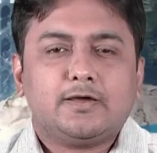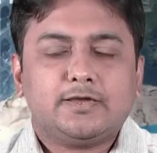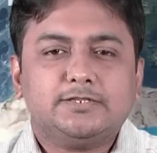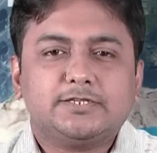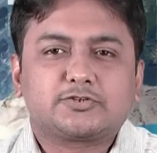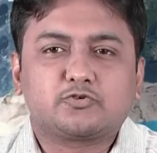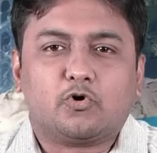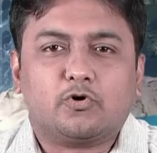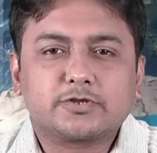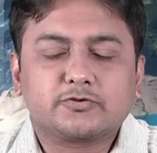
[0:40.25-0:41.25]
In this
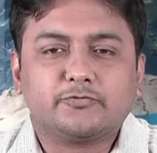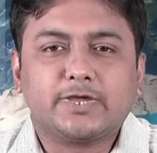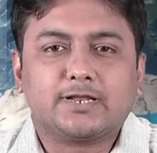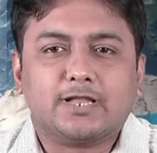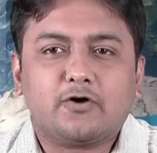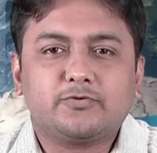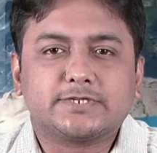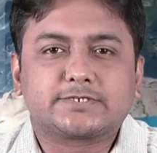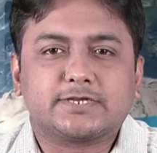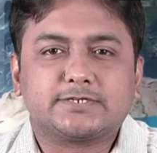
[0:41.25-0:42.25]
course, we are now
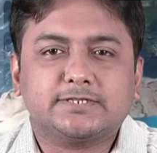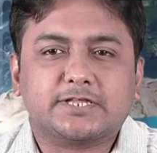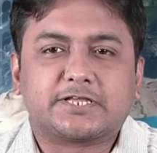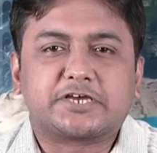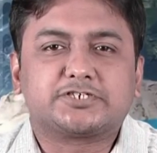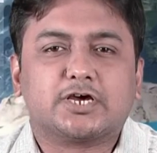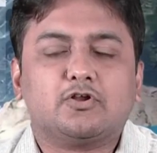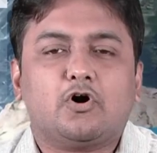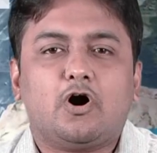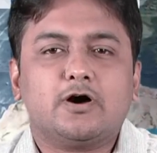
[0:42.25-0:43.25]
discussing the section
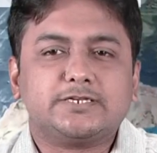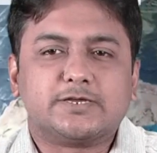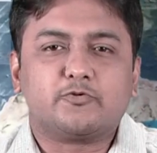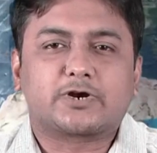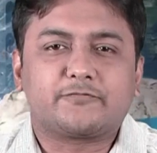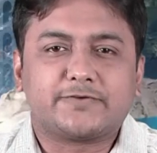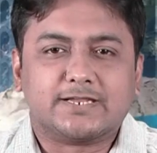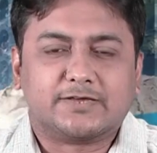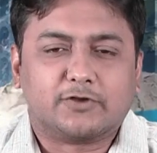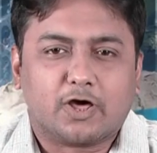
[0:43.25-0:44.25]
on demography and
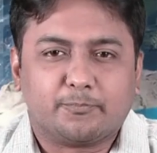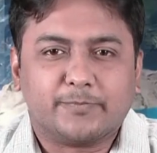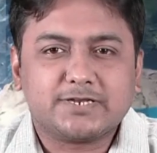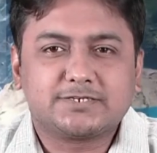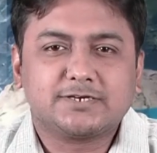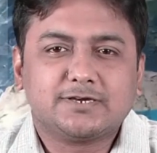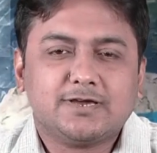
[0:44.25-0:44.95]
development,